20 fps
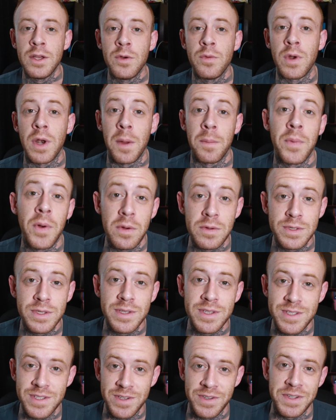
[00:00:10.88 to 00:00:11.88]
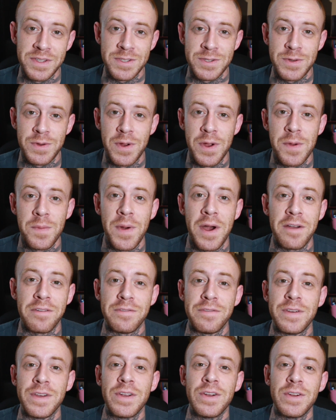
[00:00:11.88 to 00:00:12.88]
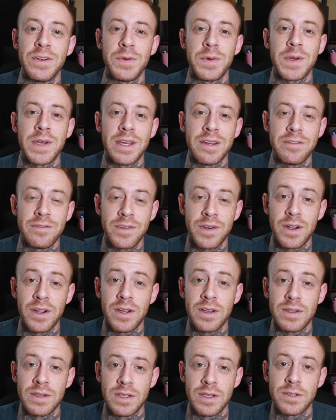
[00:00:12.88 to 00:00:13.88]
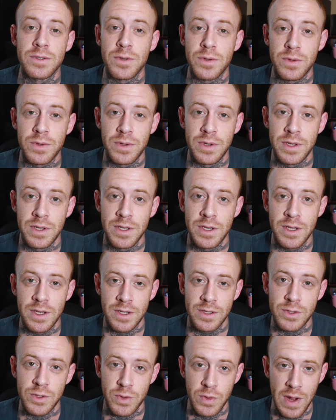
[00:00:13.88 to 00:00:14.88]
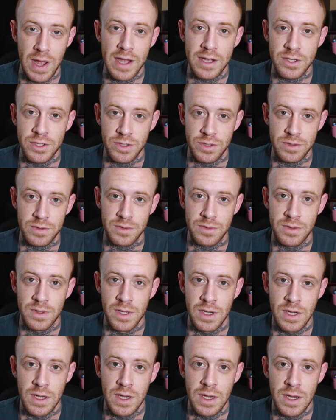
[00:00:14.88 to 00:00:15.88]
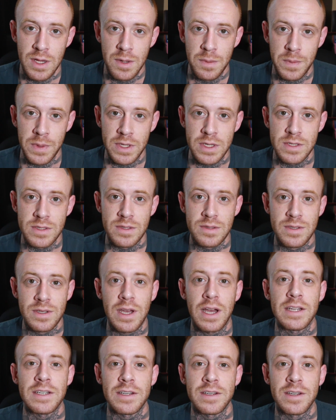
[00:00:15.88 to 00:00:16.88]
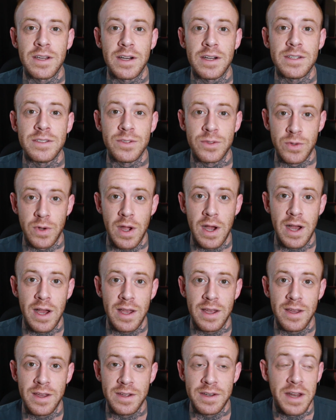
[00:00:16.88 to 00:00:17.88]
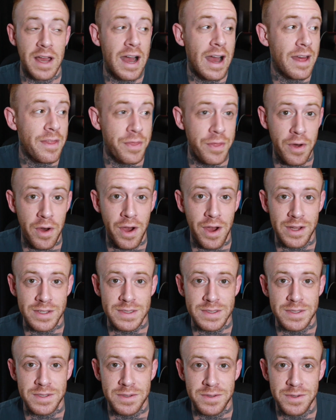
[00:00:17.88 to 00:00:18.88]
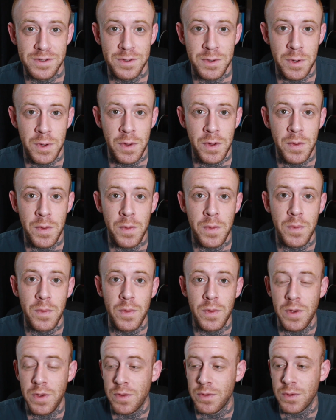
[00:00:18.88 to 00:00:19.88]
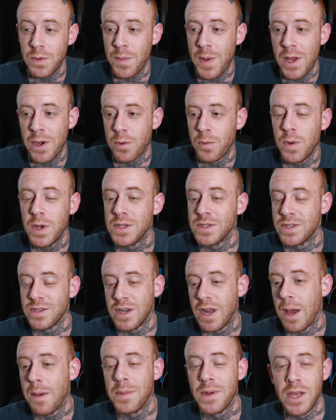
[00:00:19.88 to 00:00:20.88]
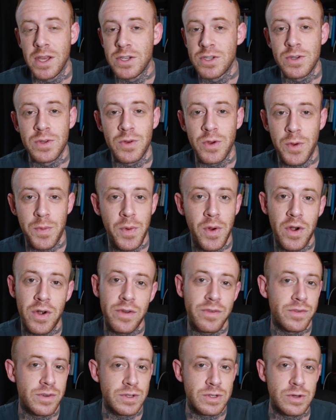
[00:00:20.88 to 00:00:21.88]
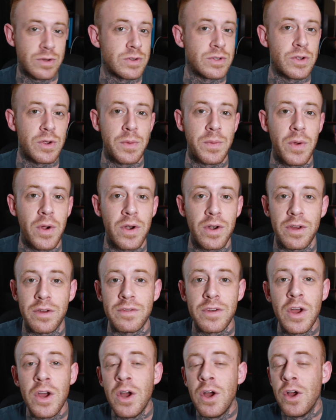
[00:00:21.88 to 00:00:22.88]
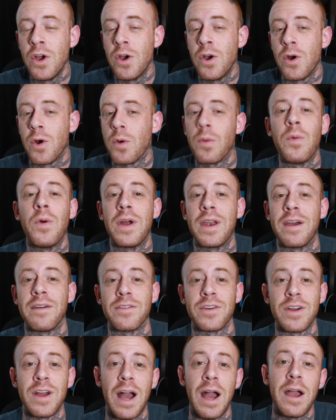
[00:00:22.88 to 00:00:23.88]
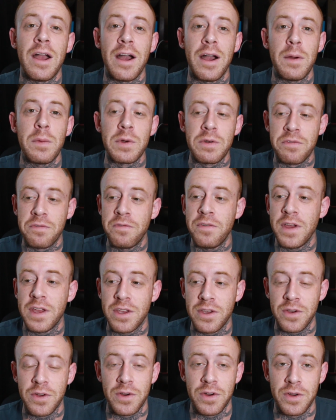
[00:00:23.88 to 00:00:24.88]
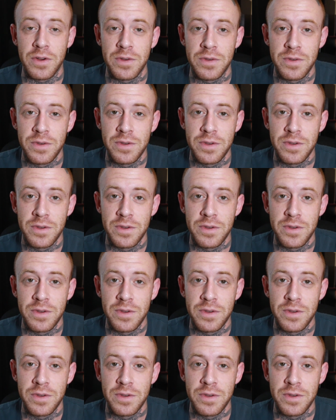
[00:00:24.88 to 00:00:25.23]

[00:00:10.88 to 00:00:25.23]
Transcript: When I posted this on Instagram, I figured it would get very little interaction because it's kind of cut and dry. And I thought, no matter what denomination you're a part of or church you're a part of or whatever, I would figure